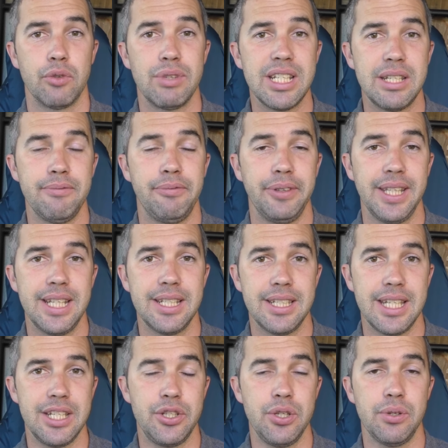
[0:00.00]
The reason for this
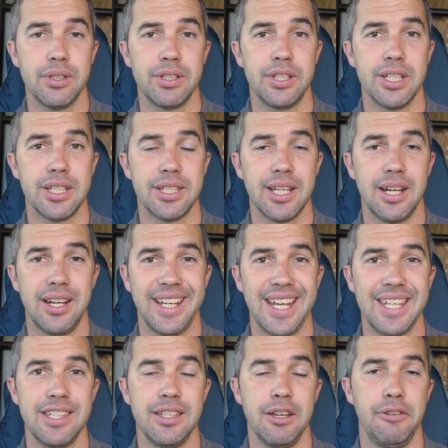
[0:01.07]
is you can just start
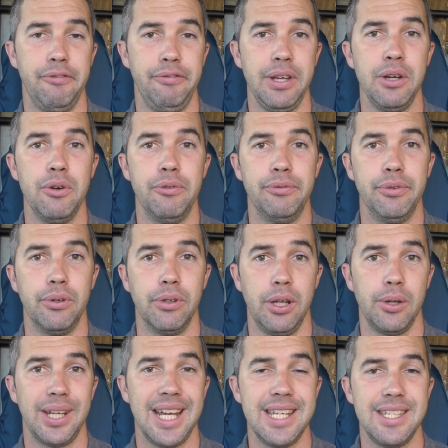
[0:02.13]
getting a feel for
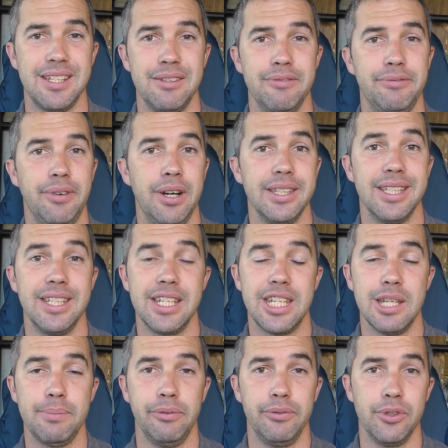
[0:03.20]
locating and finding the
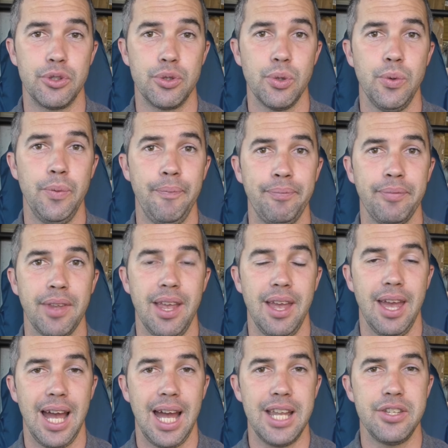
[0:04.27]
tip of your tool,
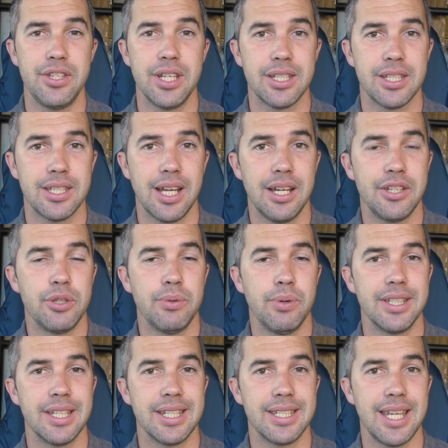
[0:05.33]
and just starting to
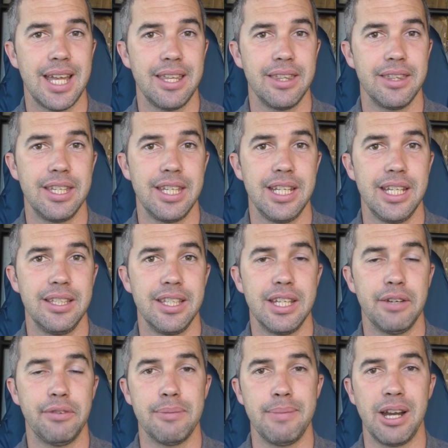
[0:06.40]
understand the
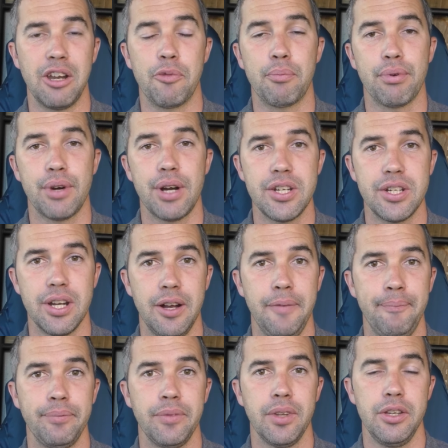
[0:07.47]
different amount of pressure
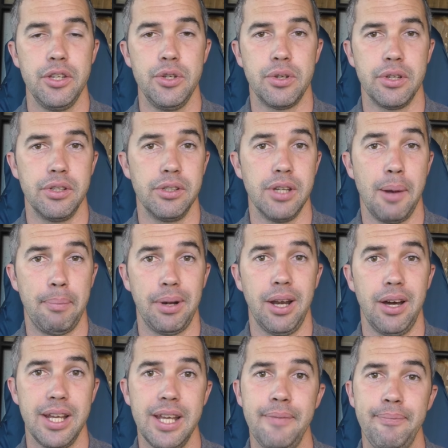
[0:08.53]
you can
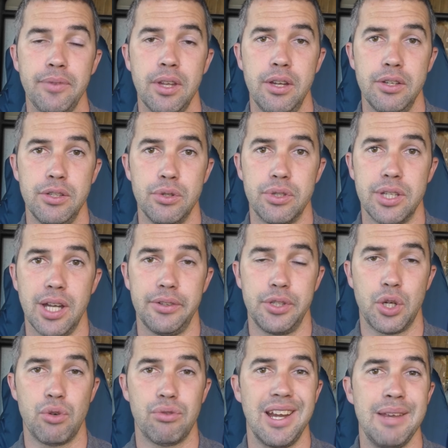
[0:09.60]
apply to start
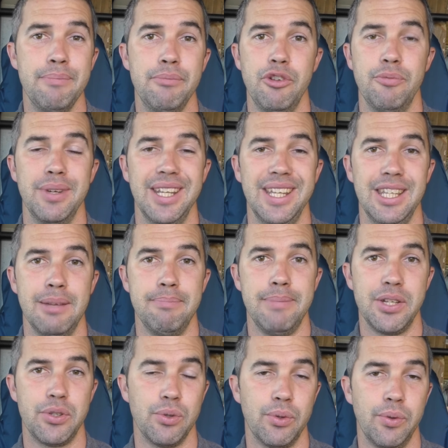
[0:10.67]
to create movement in the
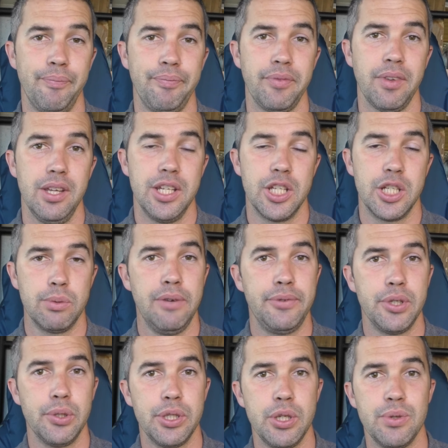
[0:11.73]
metal. So
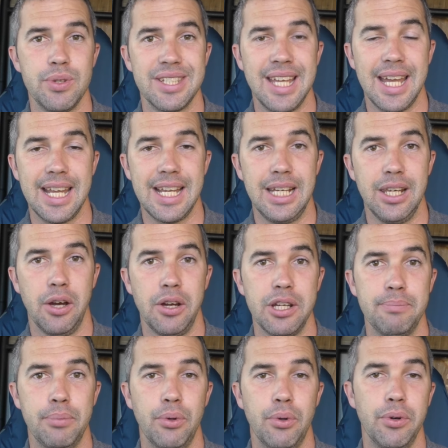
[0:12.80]
whether you're using a
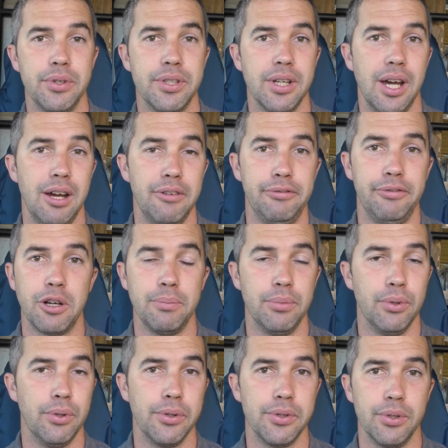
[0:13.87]
line board, a fog
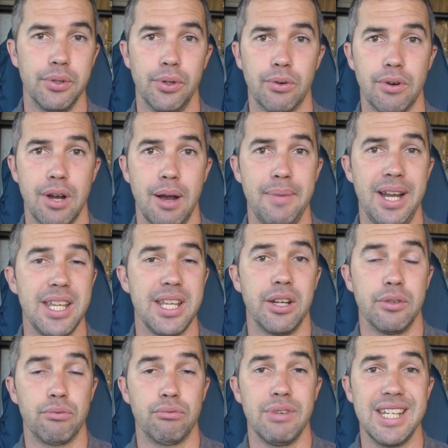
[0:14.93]
board, or any
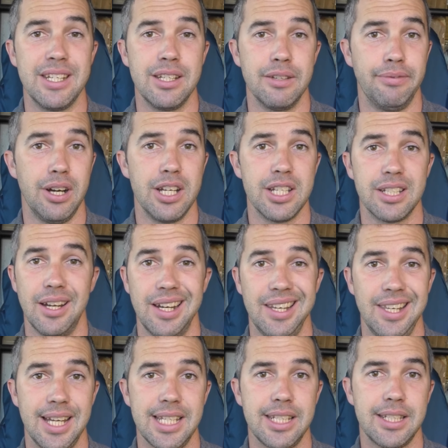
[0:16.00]
kind of reading device like
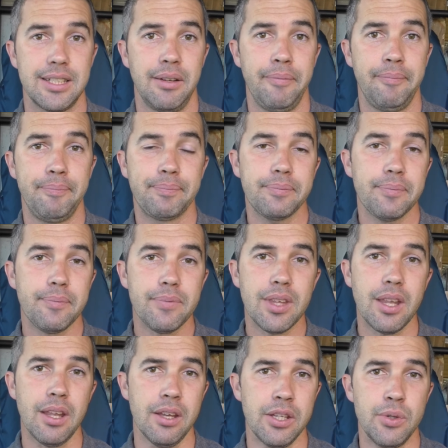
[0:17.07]
lights,
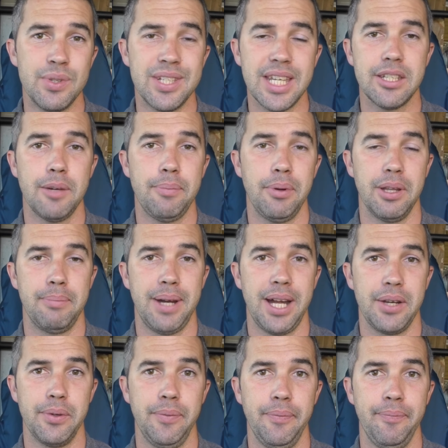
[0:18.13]
you set up on a
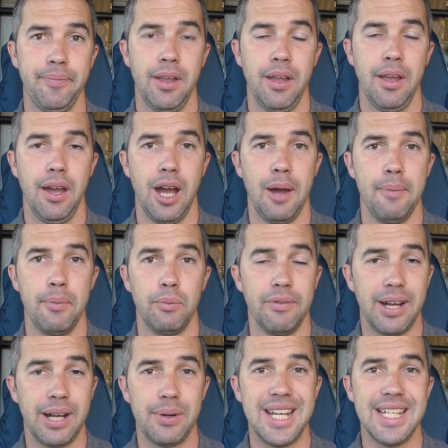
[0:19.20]
panel
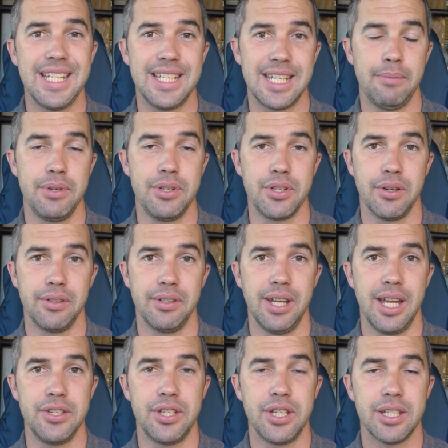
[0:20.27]
without any damage on
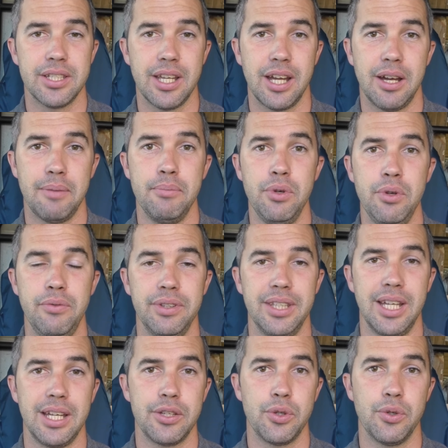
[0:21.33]
and just start moving
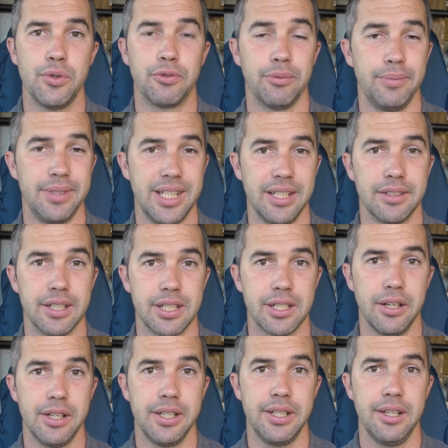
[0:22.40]
that tool from the
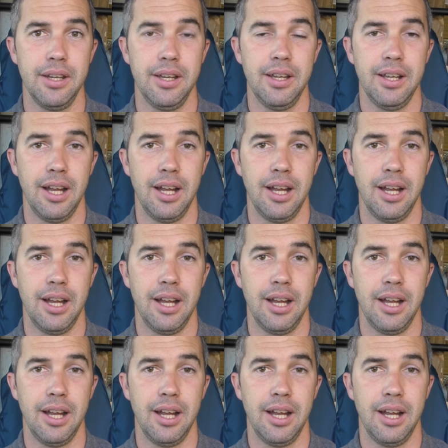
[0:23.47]
underside